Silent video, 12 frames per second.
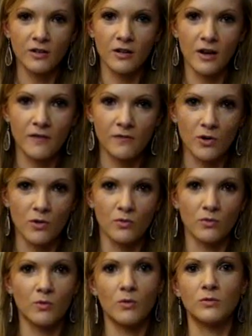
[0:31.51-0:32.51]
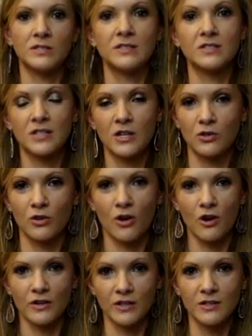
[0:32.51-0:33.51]
that I've known since
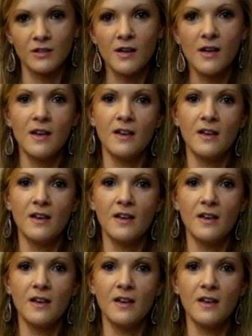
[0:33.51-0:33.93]
kindergarten,